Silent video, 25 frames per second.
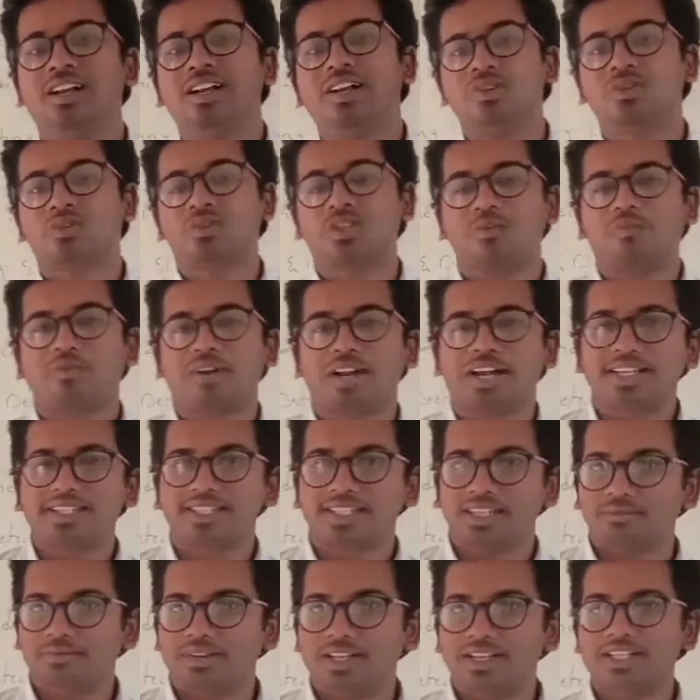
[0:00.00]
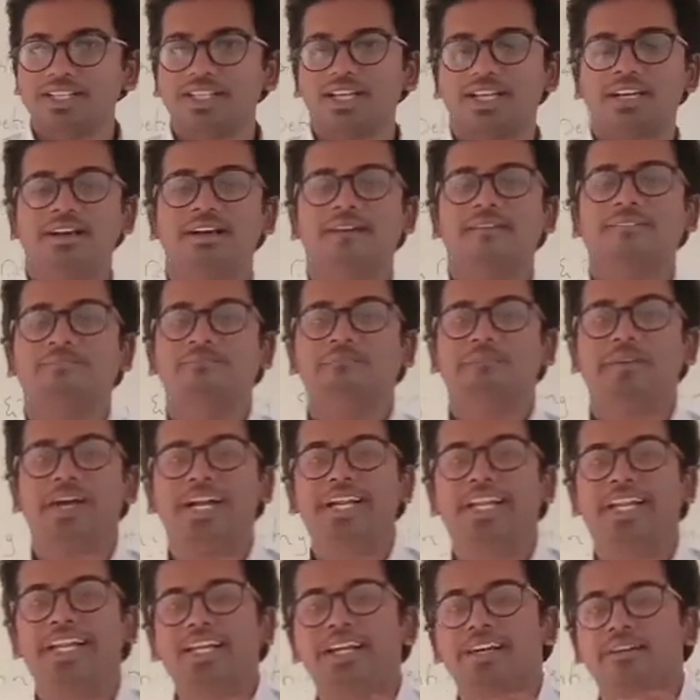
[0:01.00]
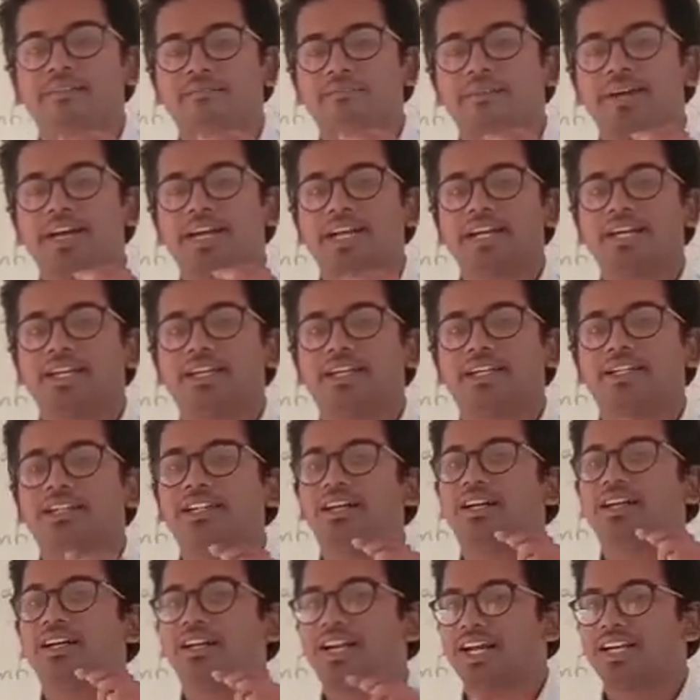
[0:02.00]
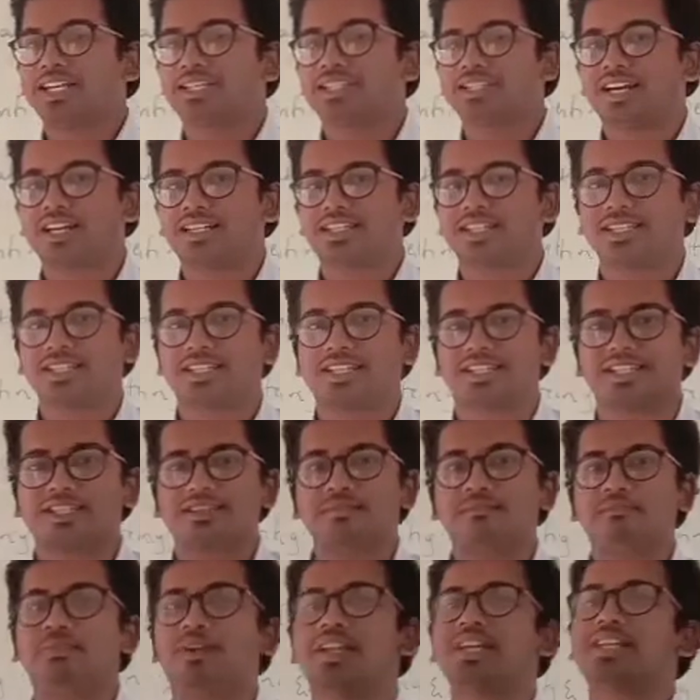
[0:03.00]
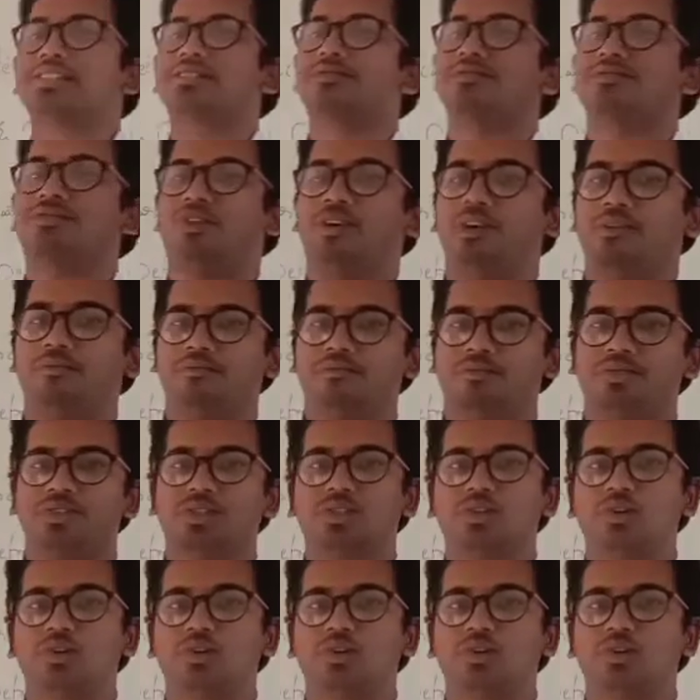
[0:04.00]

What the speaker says: So summarizing this, make the transactions the simplest form.